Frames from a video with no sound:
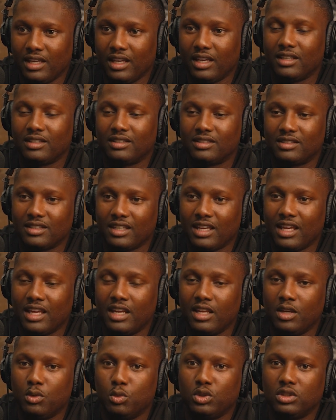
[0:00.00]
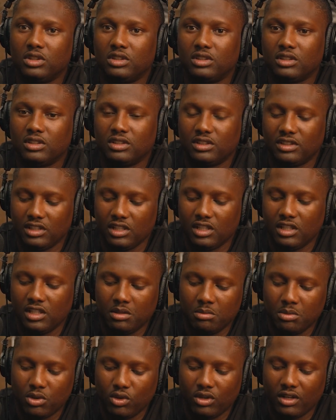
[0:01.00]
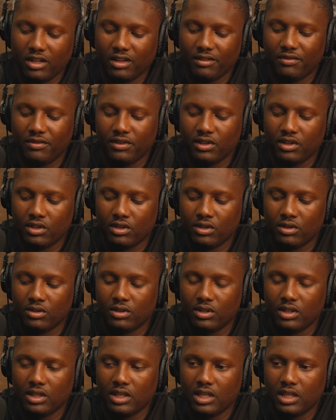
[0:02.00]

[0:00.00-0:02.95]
Yes, and it was sitting in the middle of that field,